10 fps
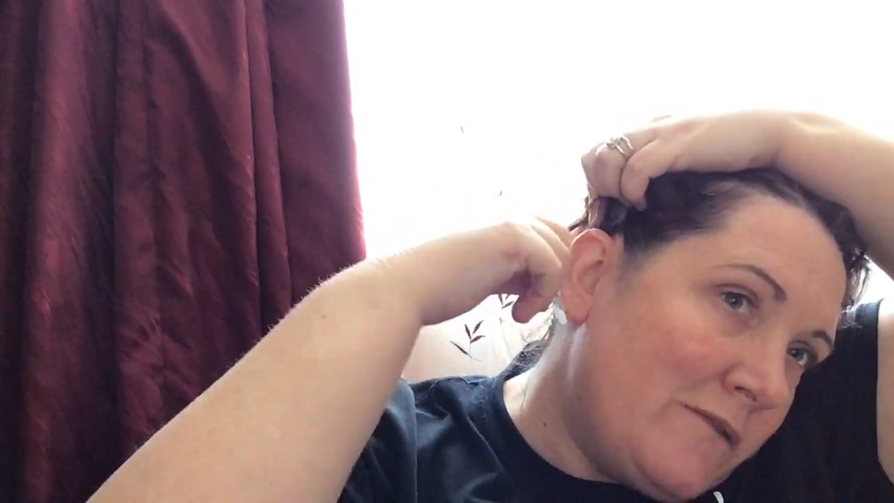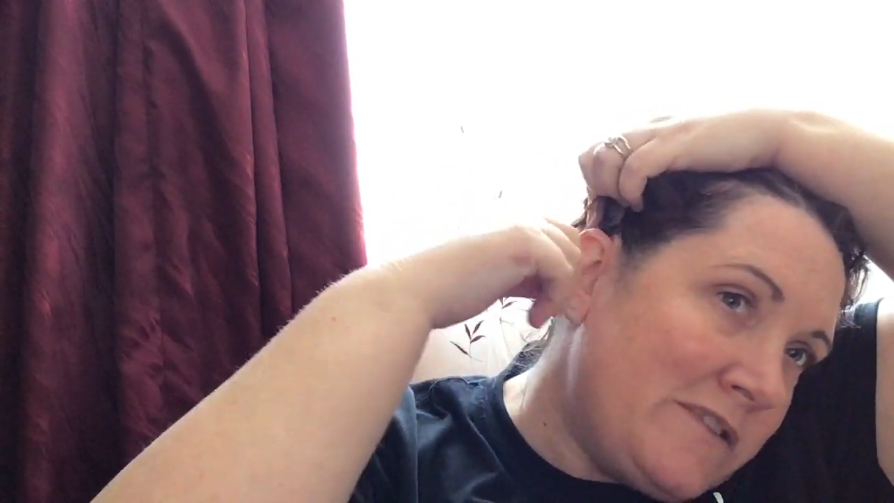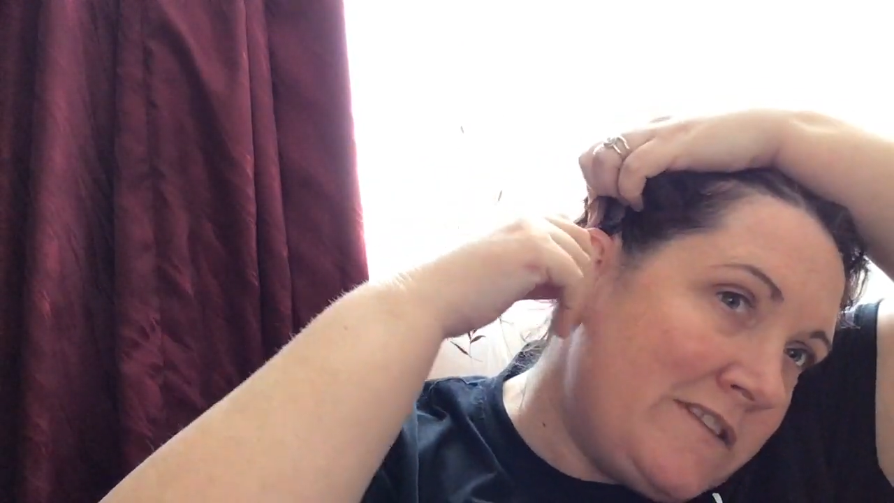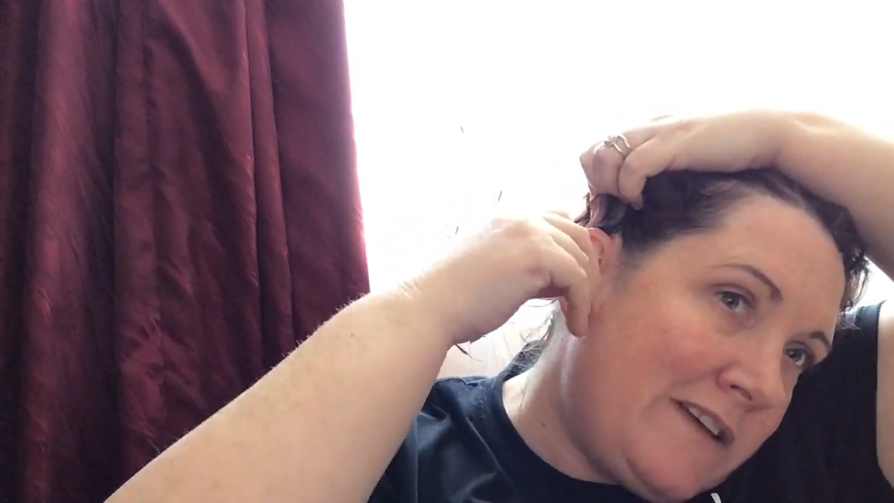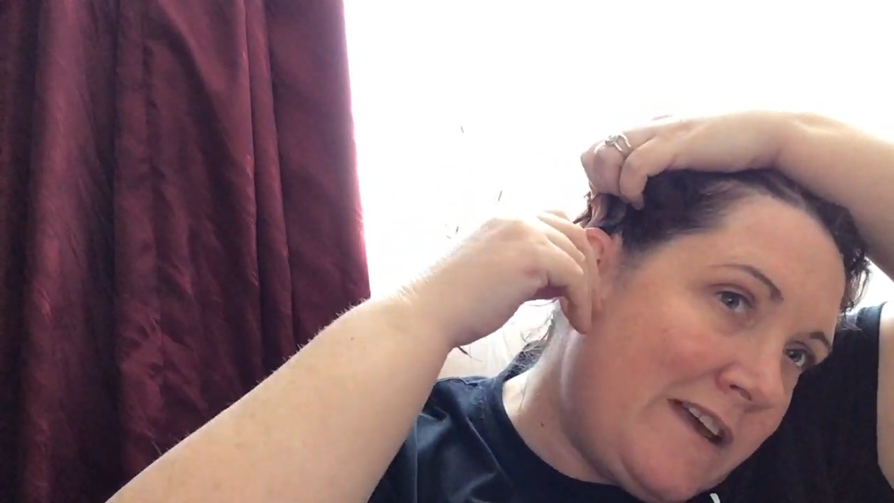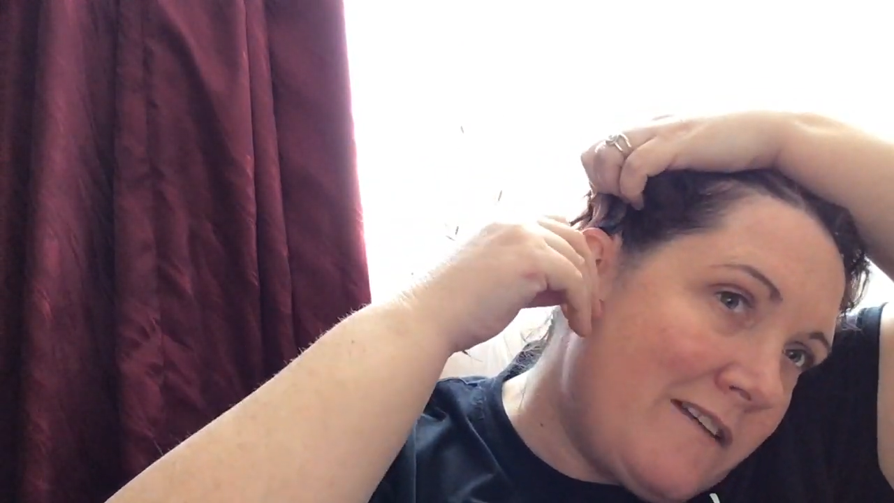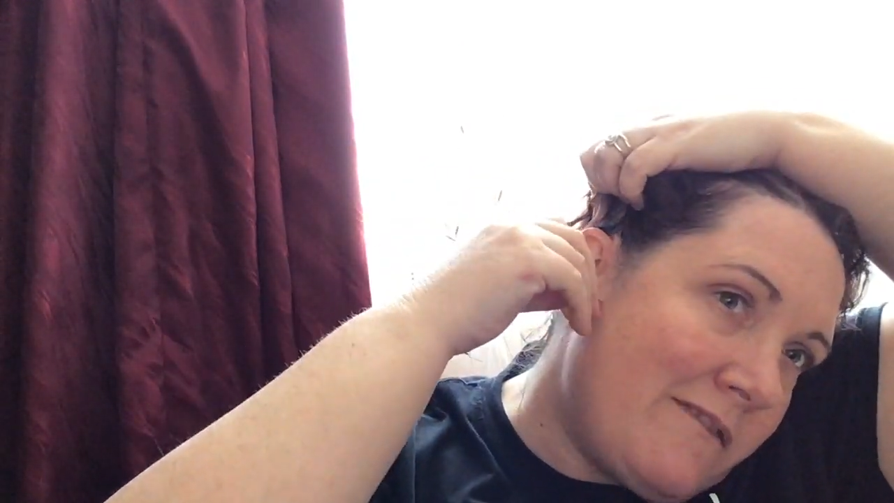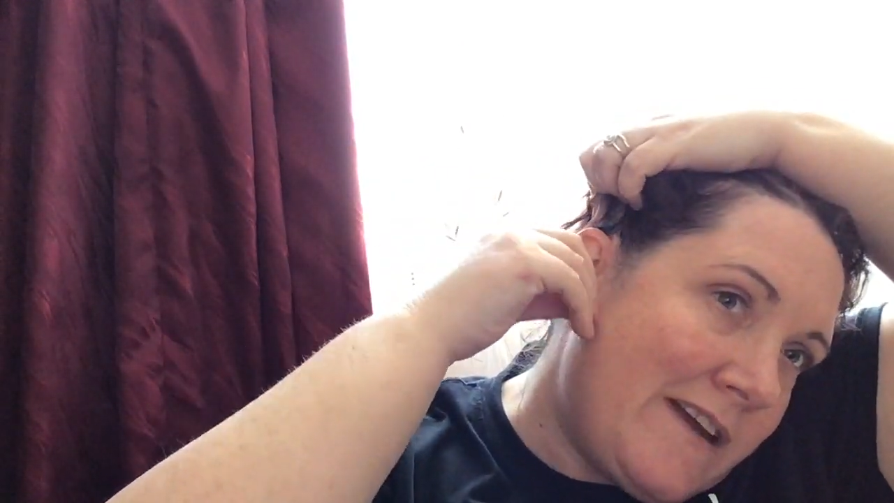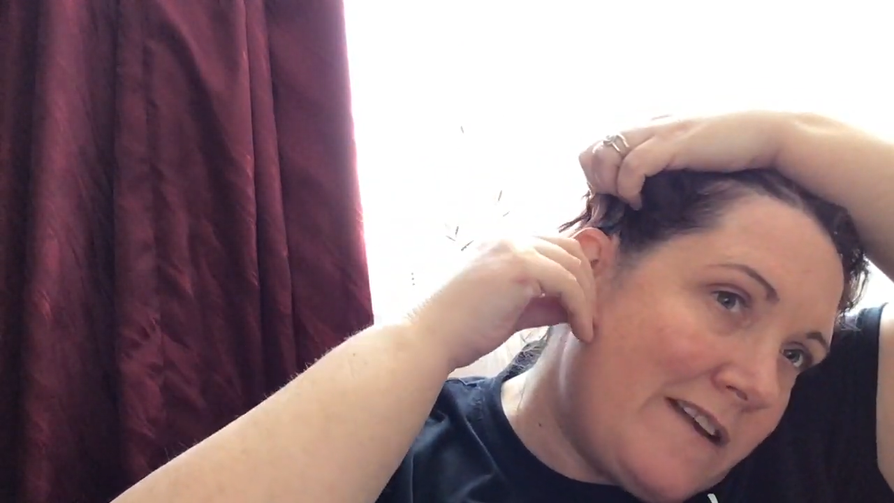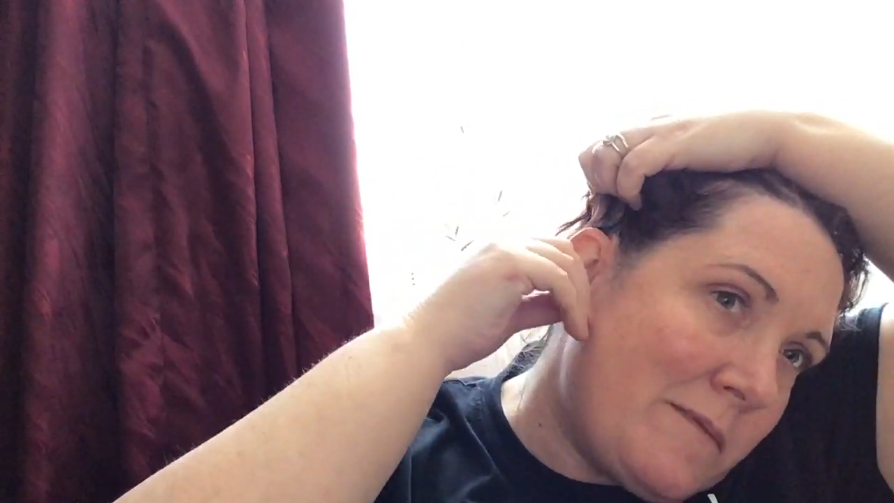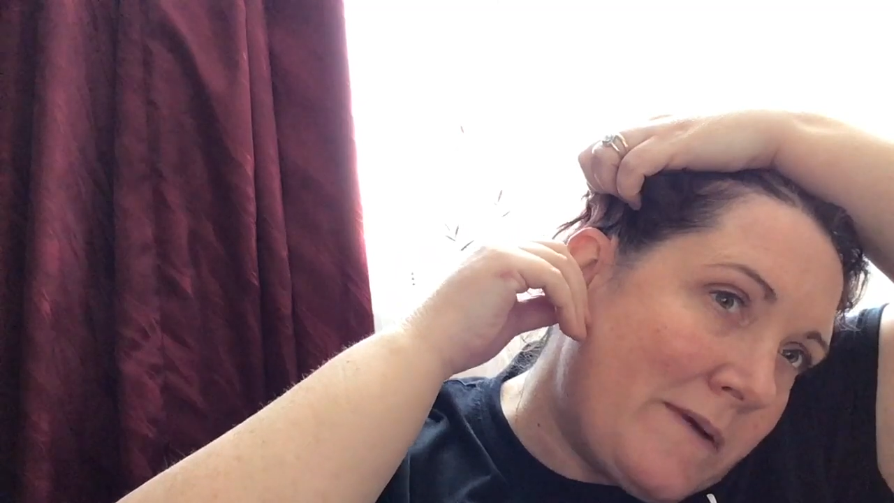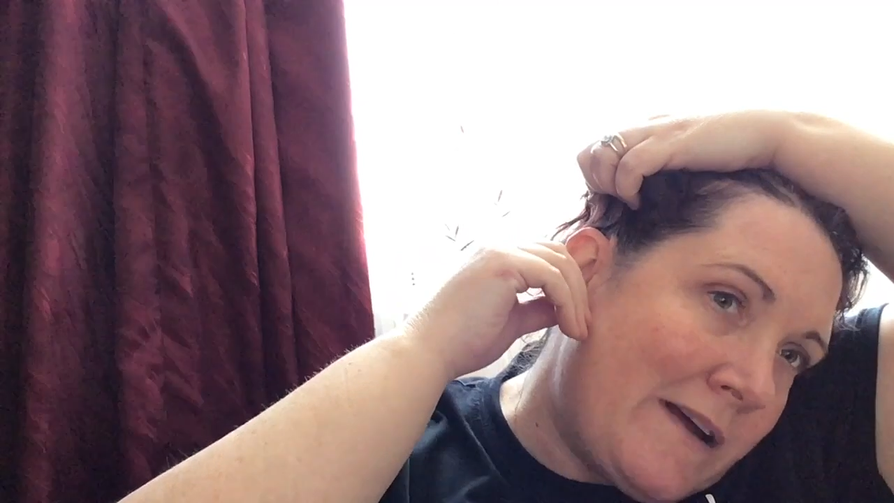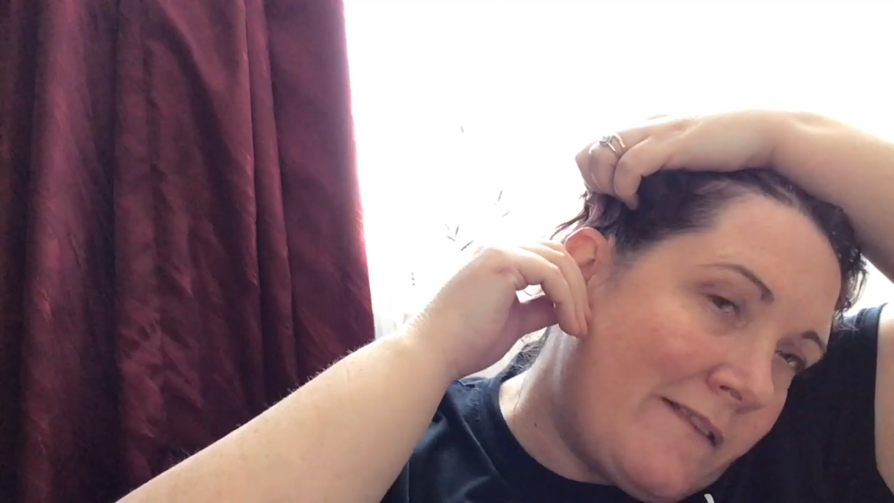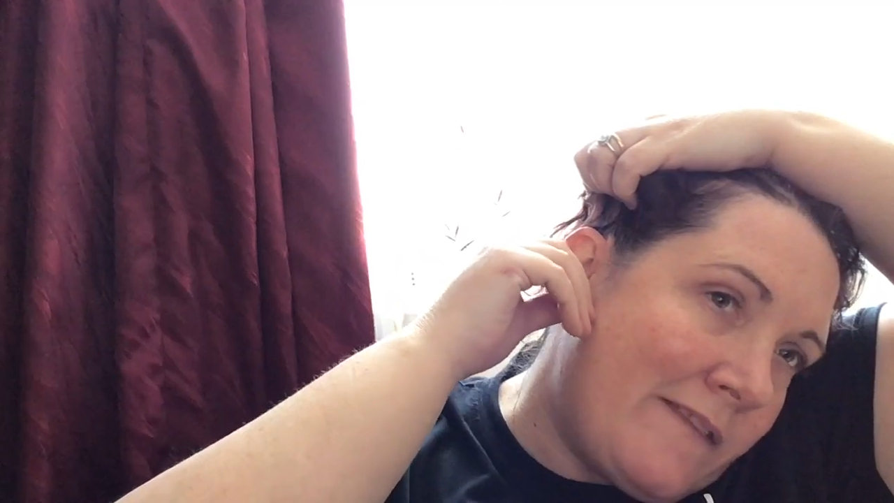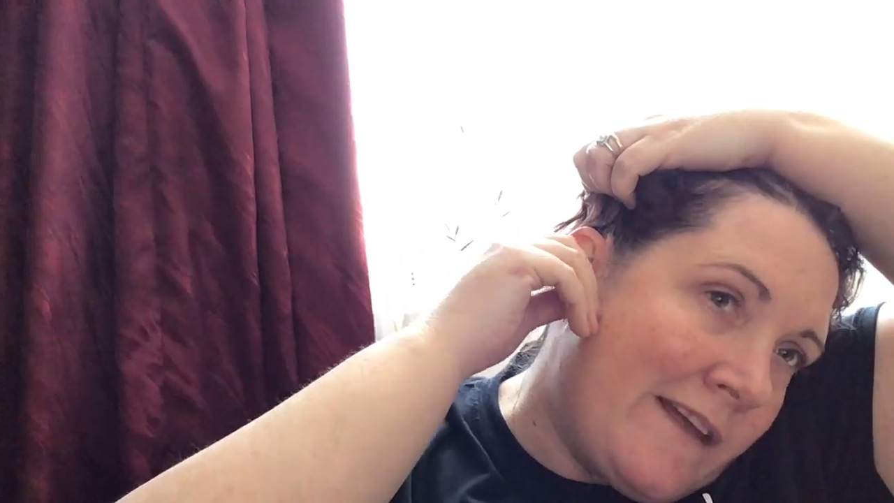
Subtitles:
We stick it around about